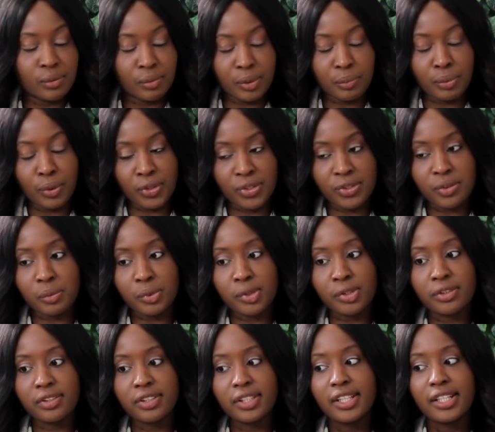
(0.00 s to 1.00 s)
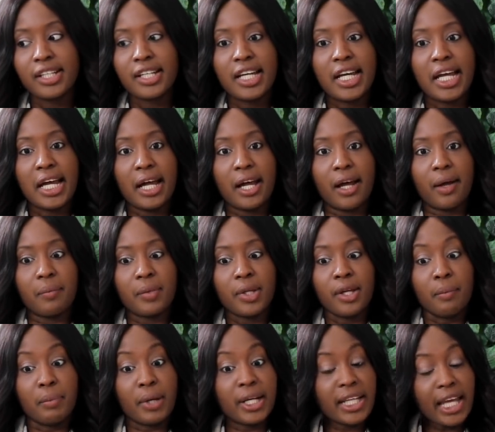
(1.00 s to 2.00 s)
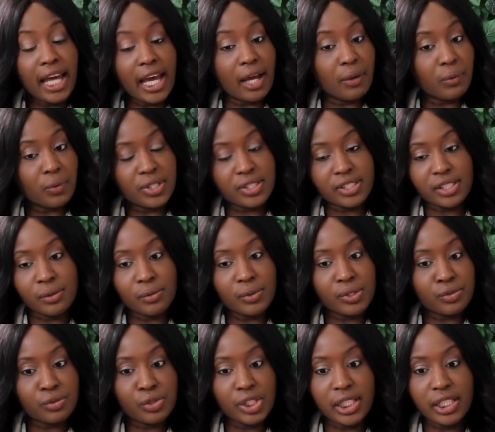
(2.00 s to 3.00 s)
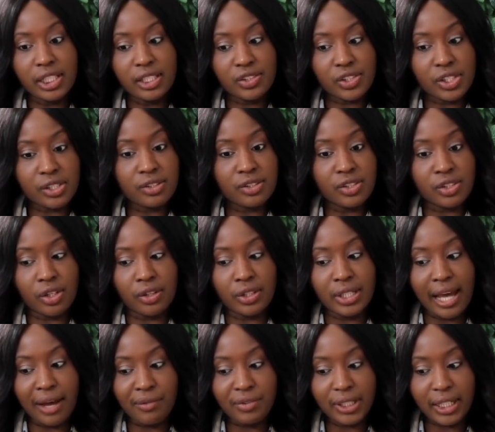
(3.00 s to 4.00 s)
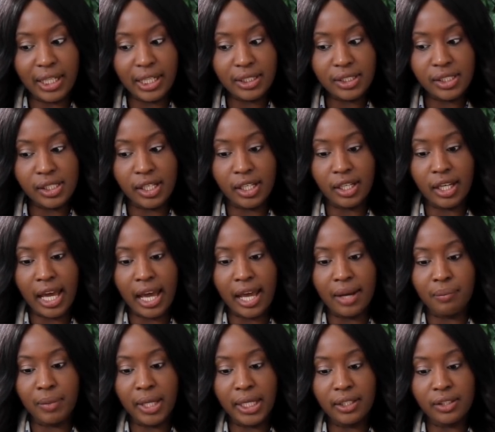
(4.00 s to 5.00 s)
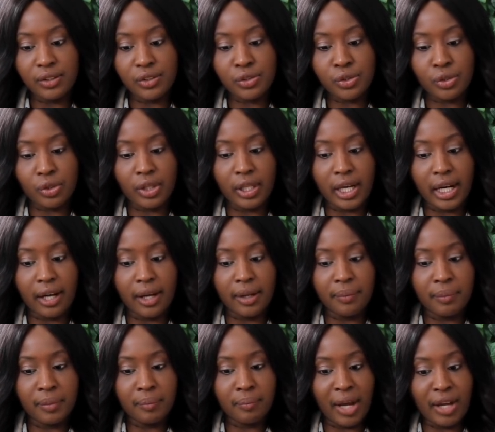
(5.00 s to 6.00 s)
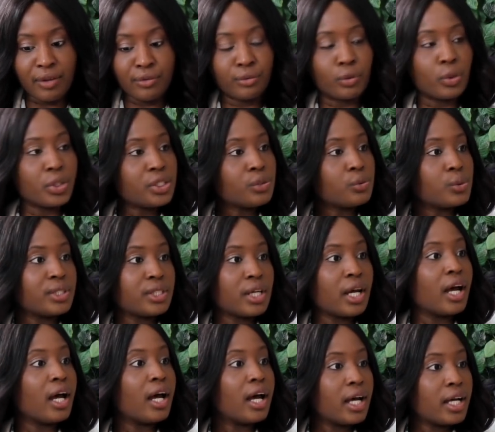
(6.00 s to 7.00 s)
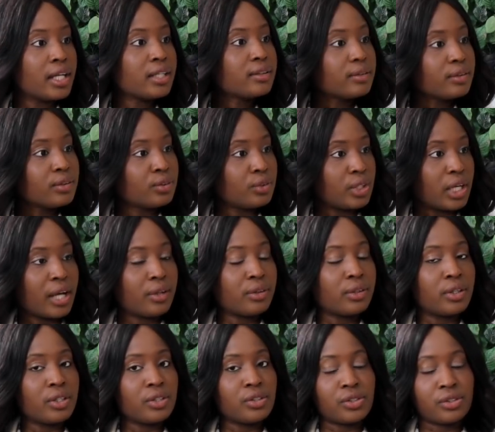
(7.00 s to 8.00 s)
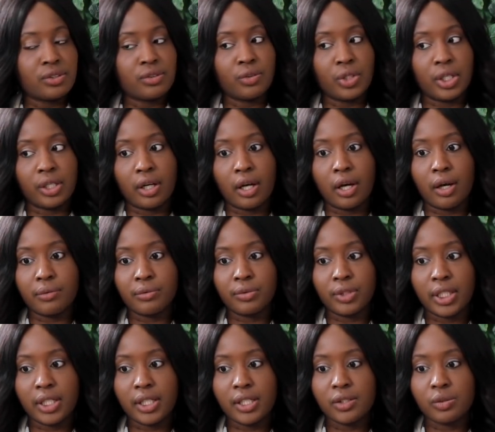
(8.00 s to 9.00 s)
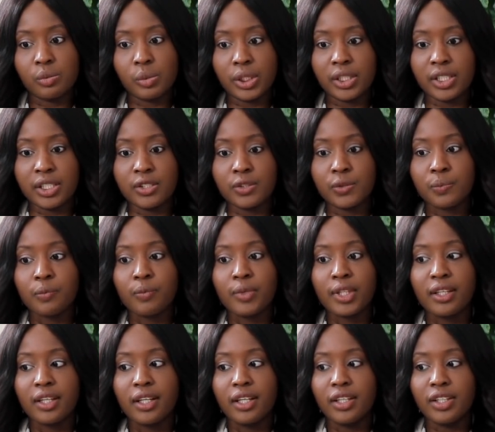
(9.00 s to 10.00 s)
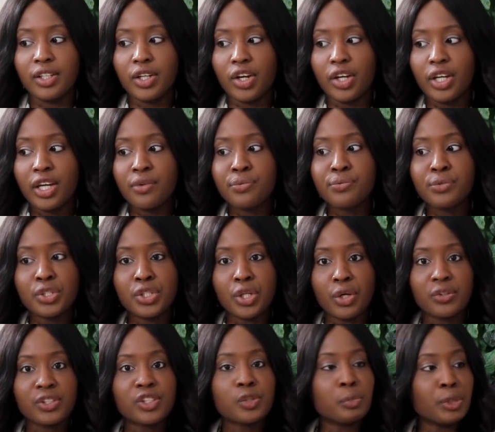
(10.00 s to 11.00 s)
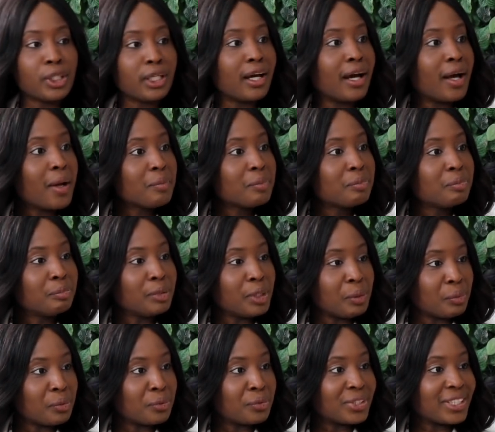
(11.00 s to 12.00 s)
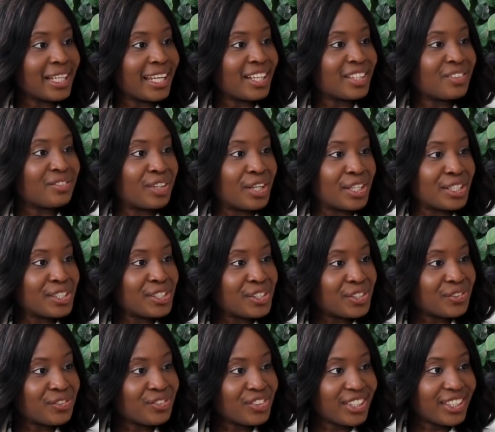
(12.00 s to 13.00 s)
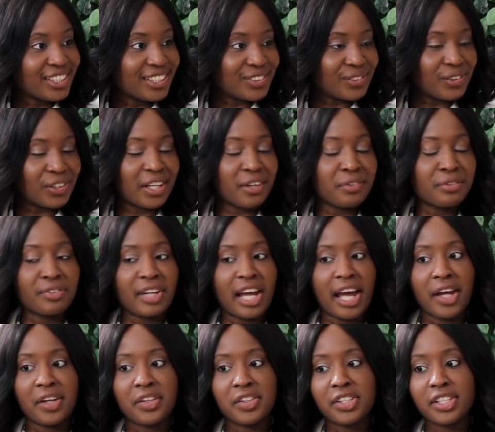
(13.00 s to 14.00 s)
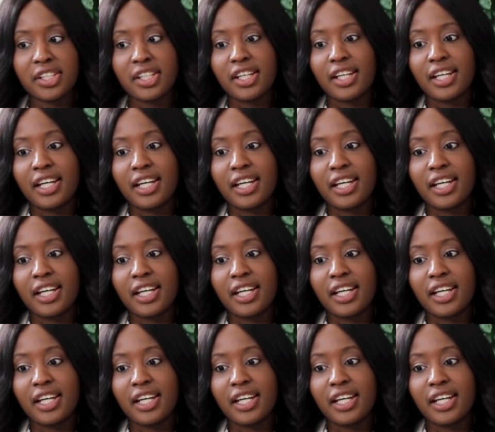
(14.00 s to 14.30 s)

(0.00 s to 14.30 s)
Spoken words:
would be possible. But yeah, it was really just, you know, navigating and making sure that my voice was heard throughout those 3.5 years, because, you know, if you don't speak up, people will take advantage of you is what I've found.